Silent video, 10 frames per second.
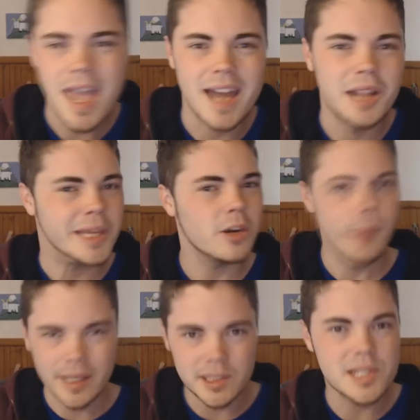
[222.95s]
And I think it'll
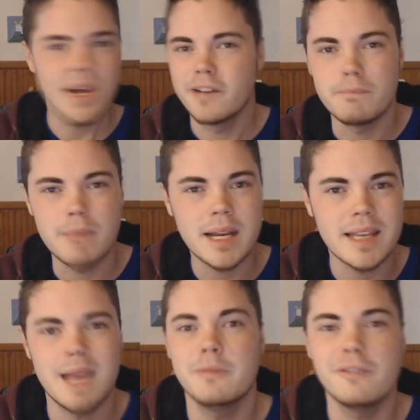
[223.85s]
make this kind of meta
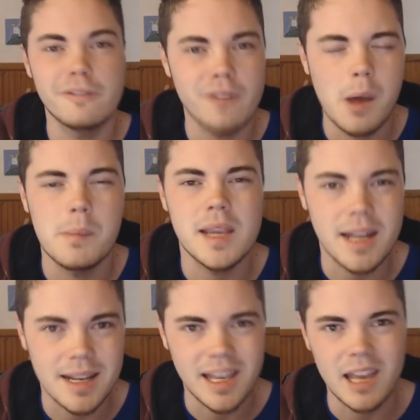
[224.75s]
game for farming
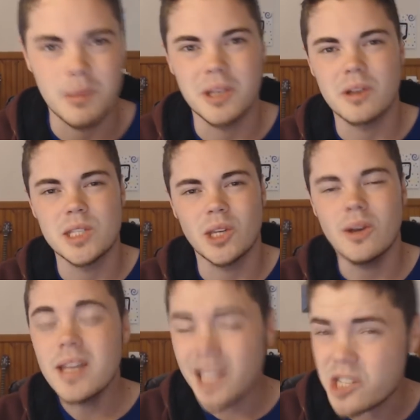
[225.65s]
at endgame in the console.
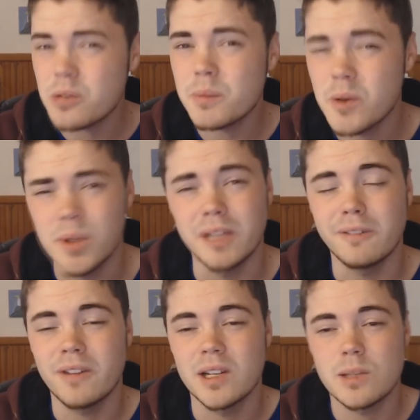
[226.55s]
That should be really
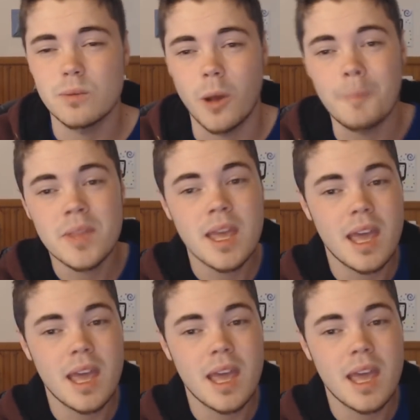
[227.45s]
fun as well.